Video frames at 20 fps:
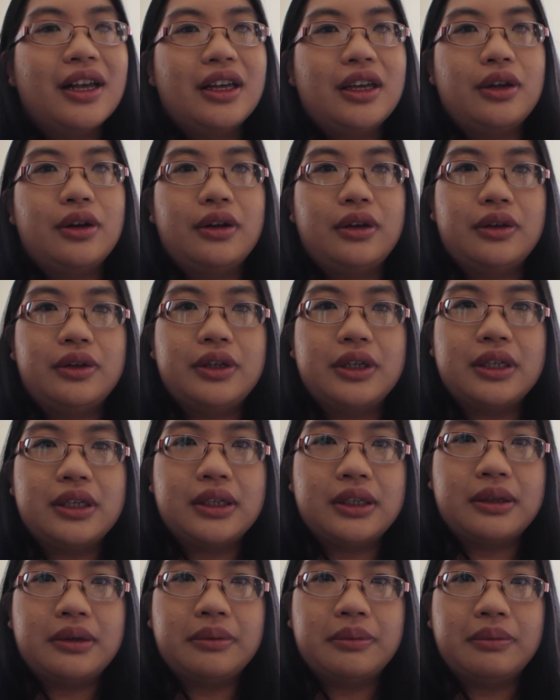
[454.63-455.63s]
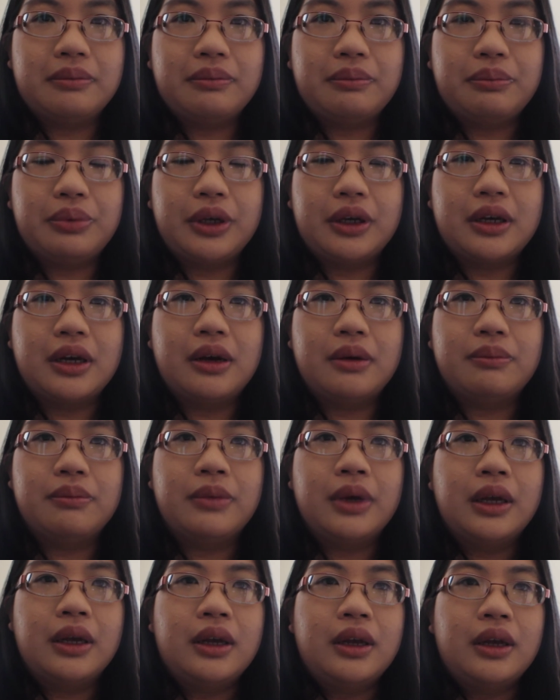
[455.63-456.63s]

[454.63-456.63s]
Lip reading: you know, you just become,